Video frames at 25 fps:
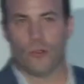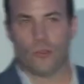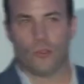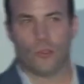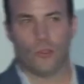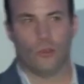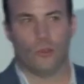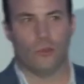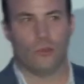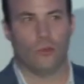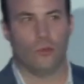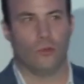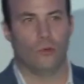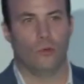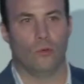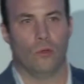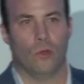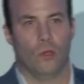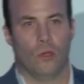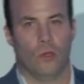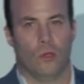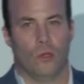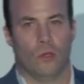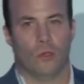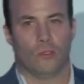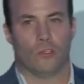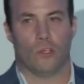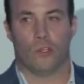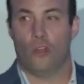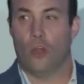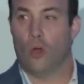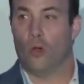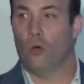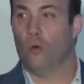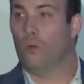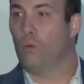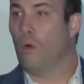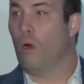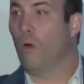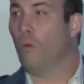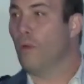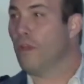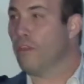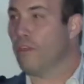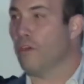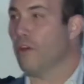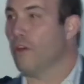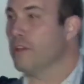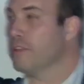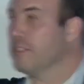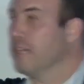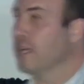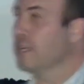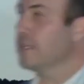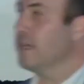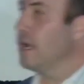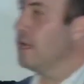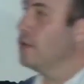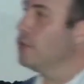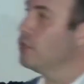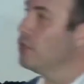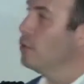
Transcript: to know what we thought technology